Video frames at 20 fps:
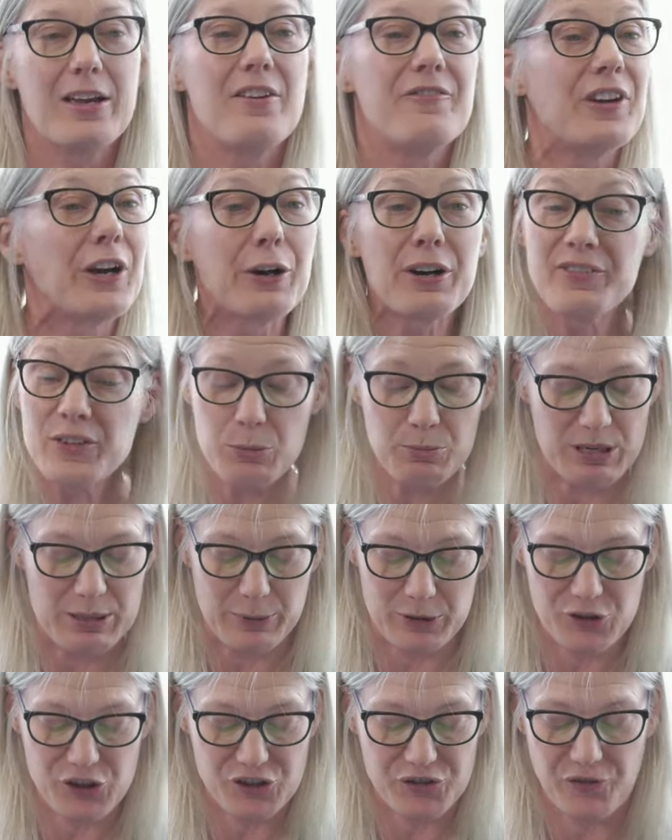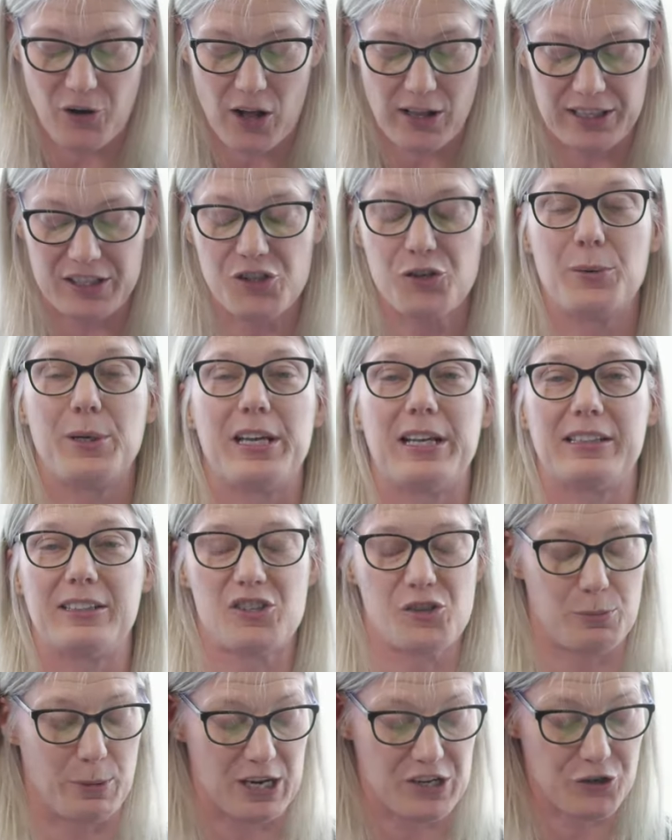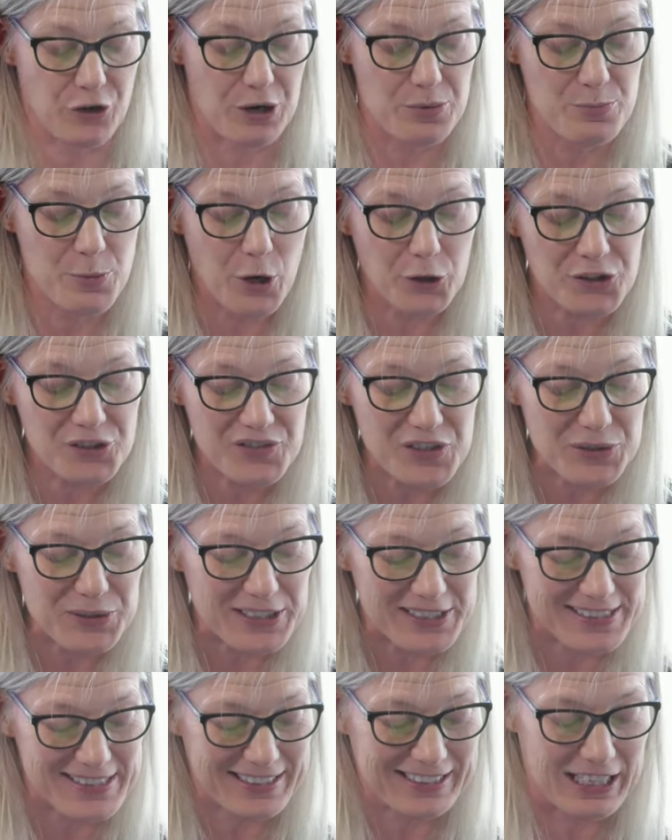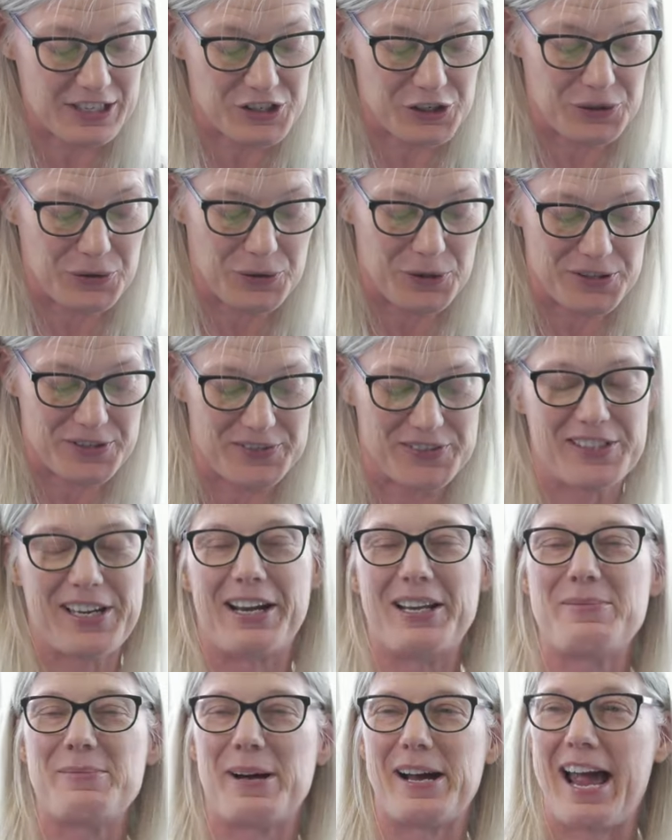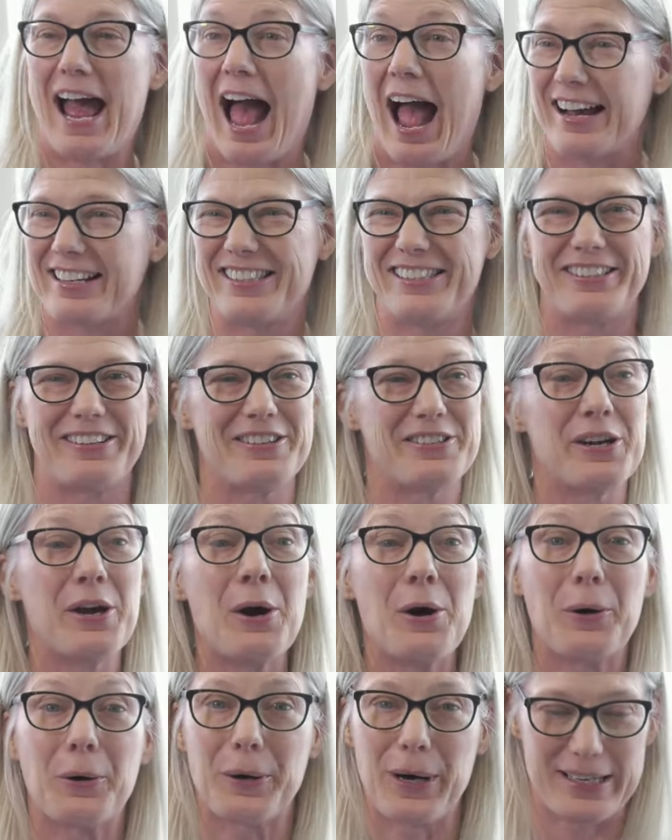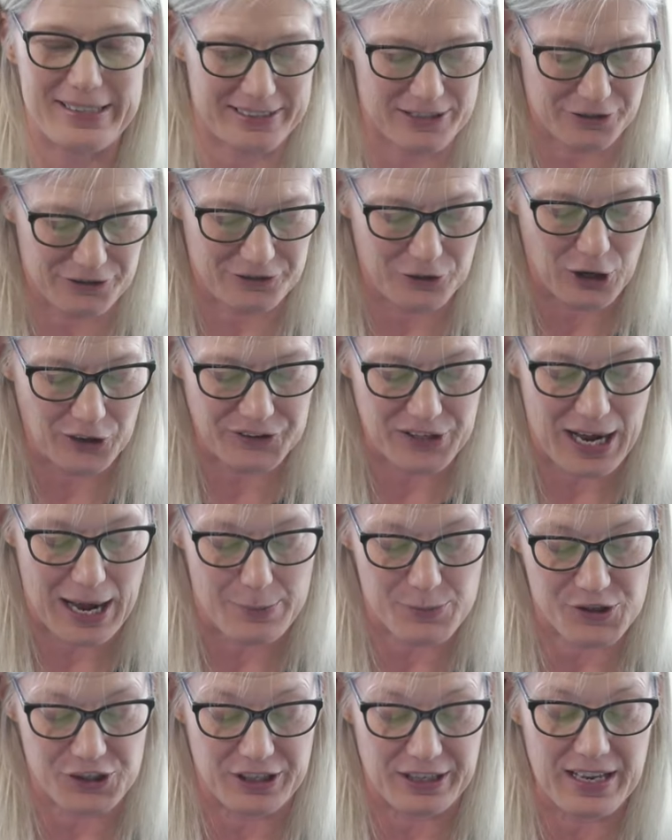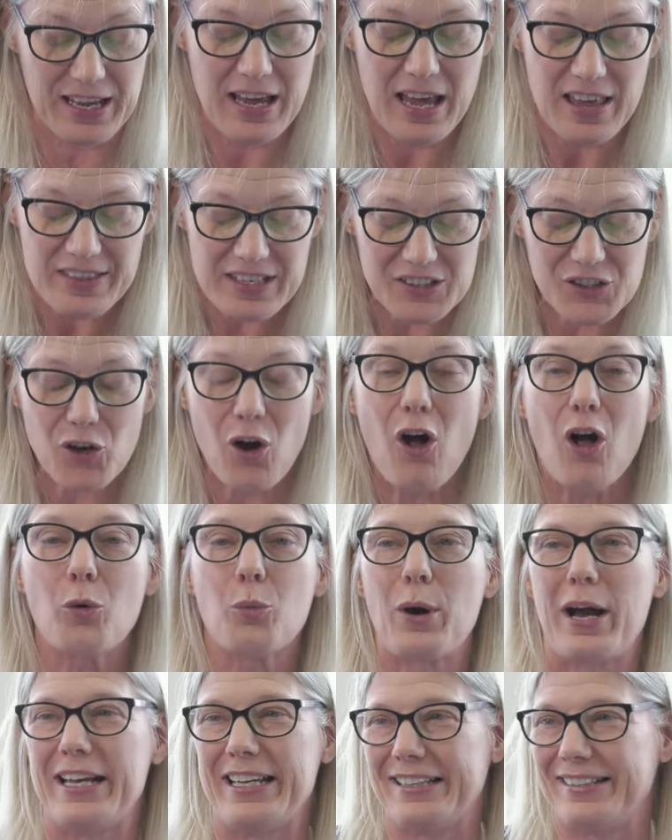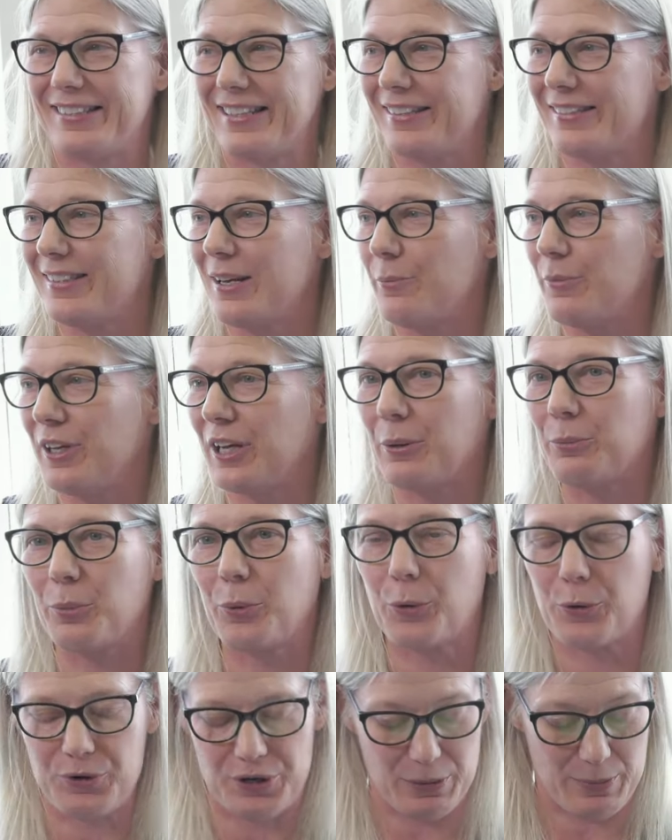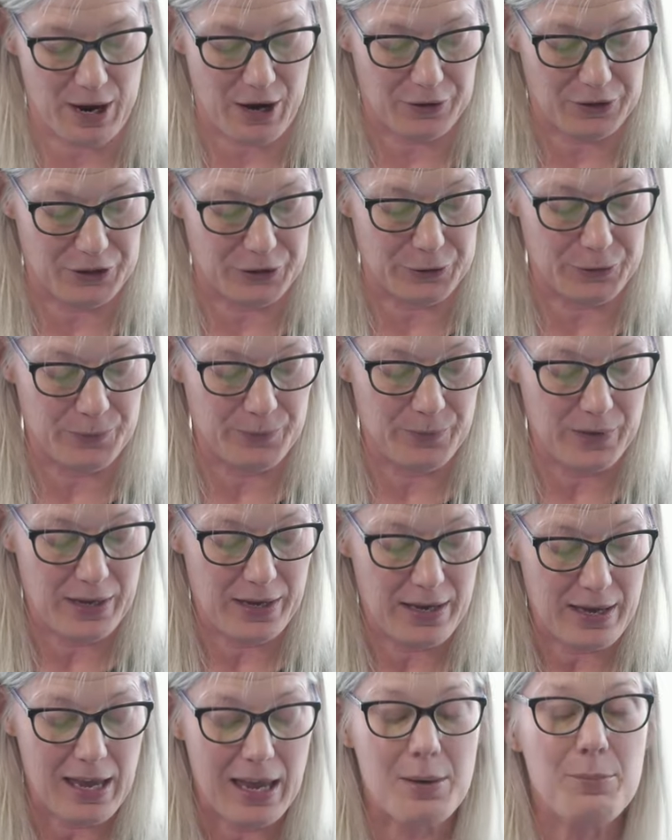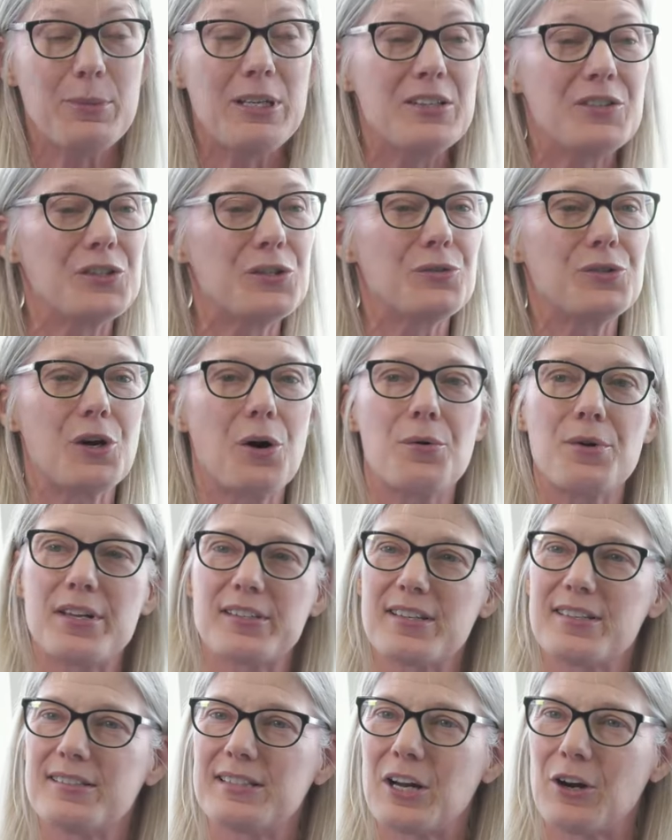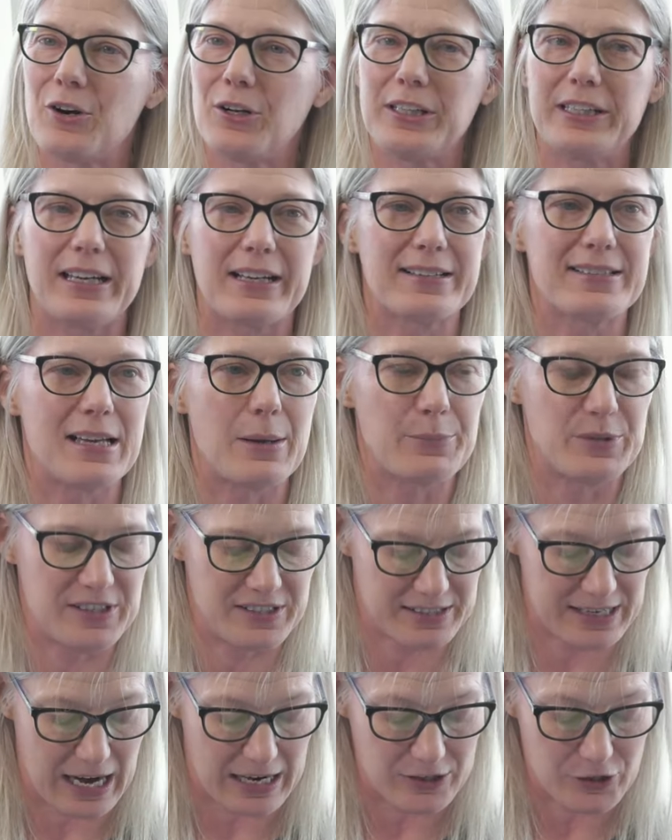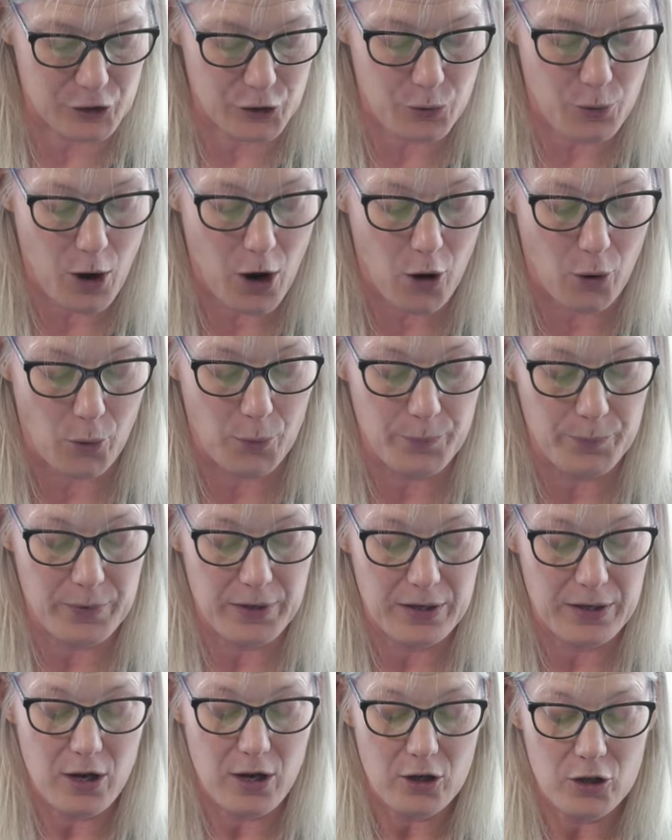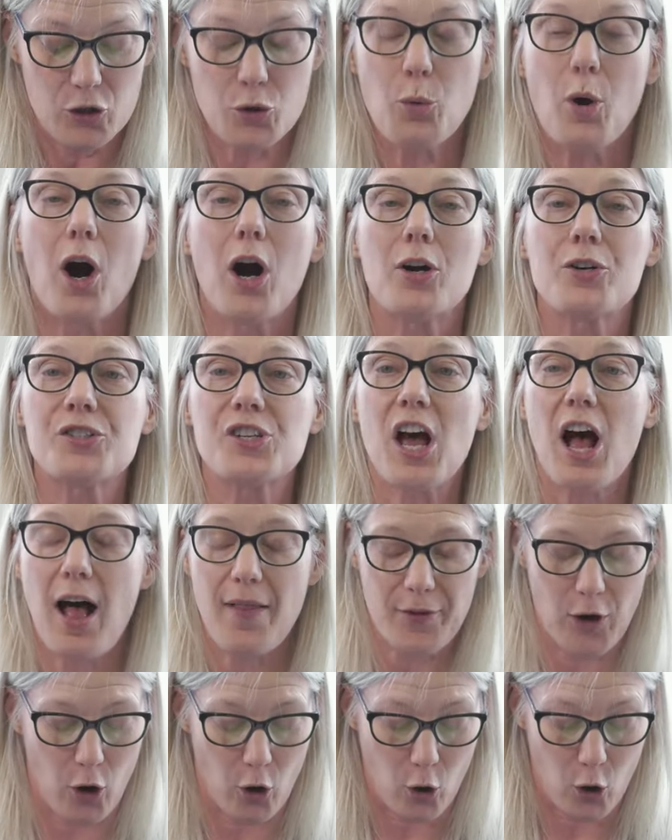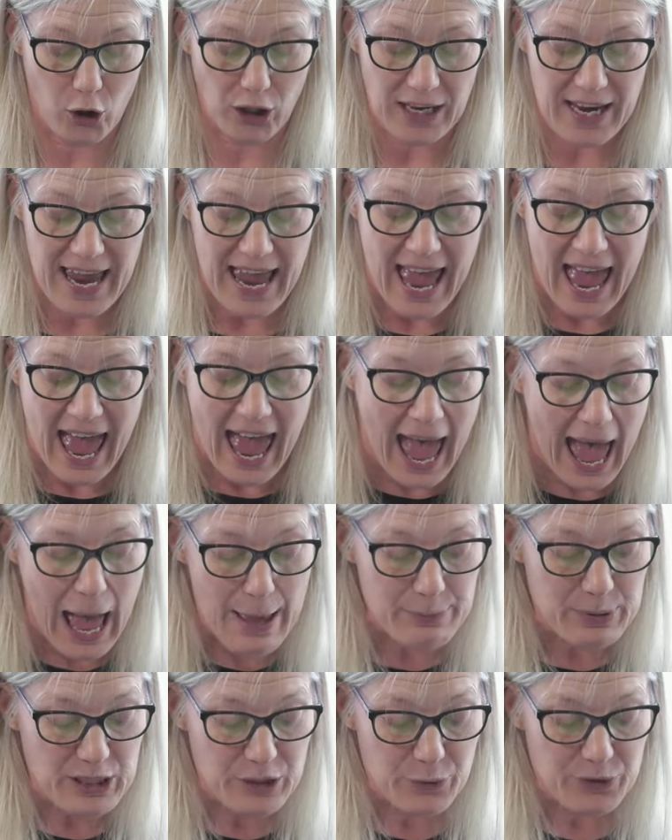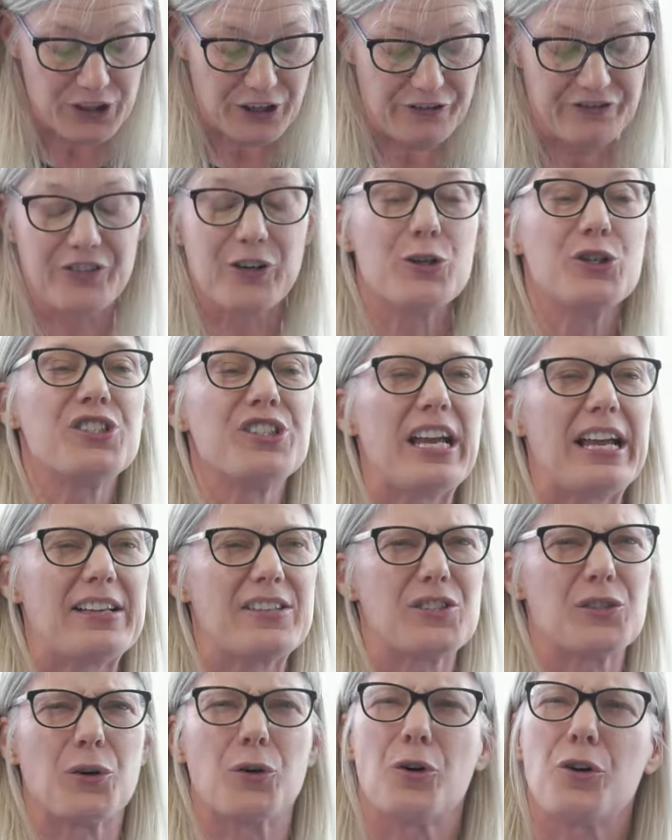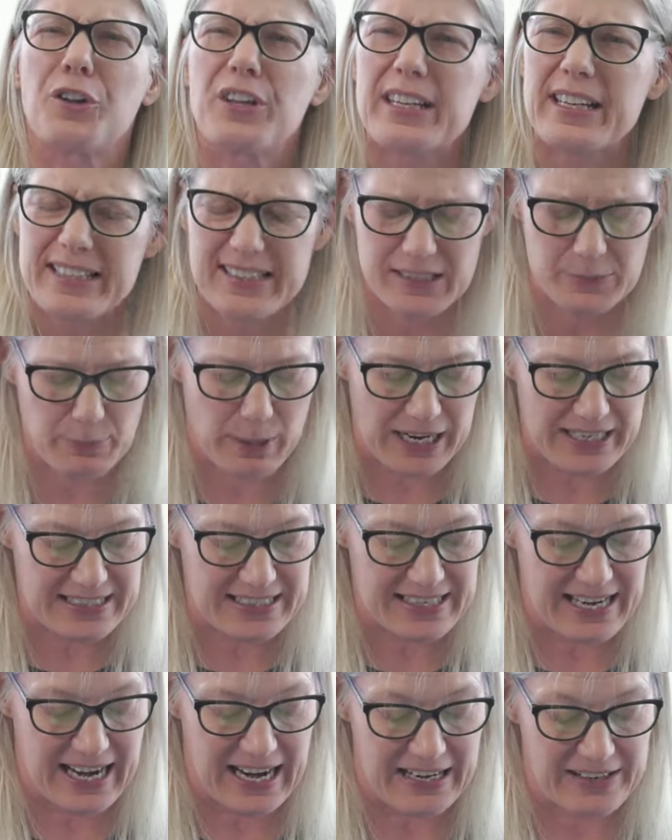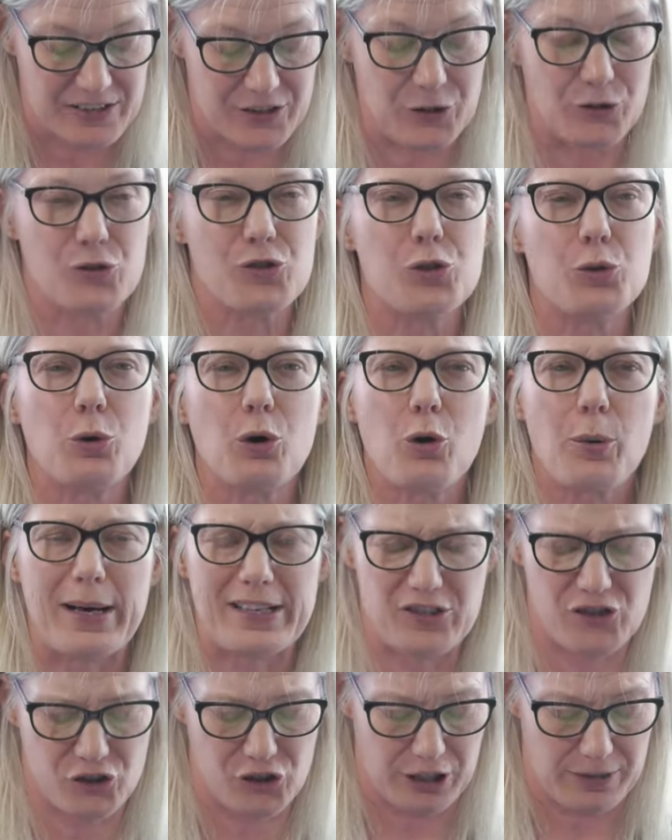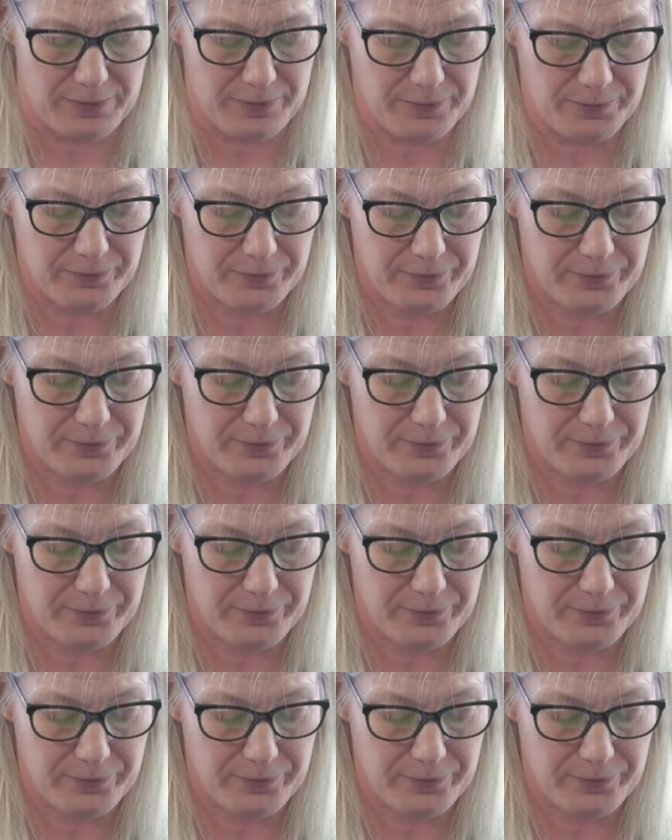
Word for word: Very few people just fall into an English major, and most of you didn't select your course of study by accident or as a default option. This already says something important about you. It means you don't necessarily accept the status quo. You aren't, on the whole, happy with the first answer or the expected answer to a question.